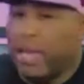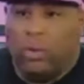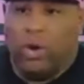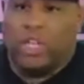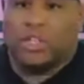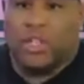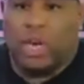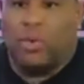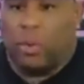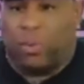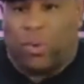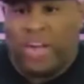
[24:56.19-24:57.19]
And there
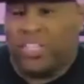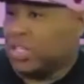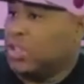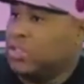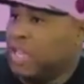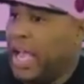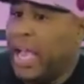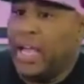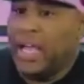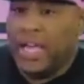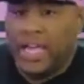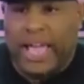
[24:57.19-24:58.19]
were pressures that
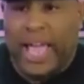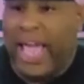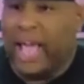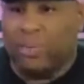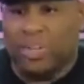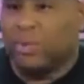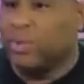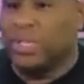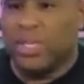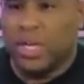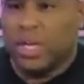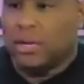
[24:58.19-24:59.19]
he had, whether
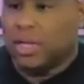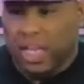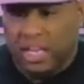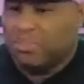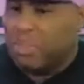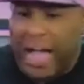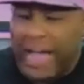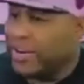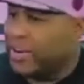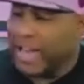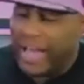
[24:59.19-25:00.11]
we lived by it or